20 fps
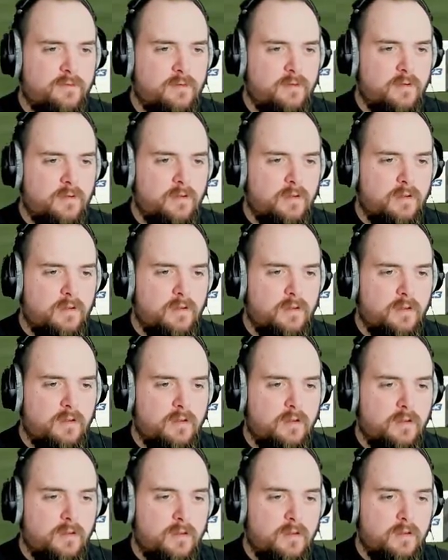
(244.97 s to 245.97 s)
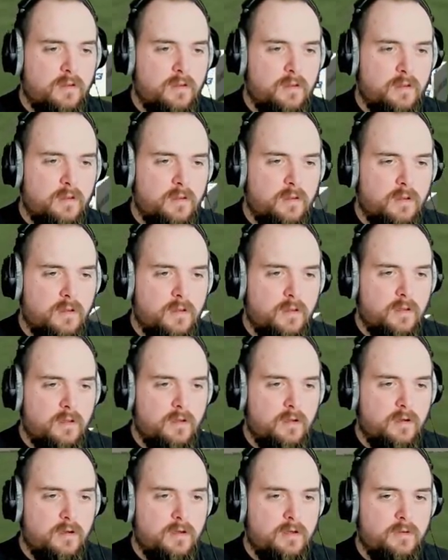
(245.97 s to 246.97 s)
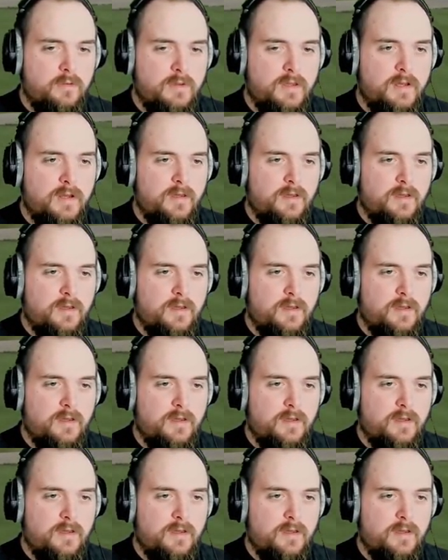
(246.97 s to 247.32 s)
four. If we get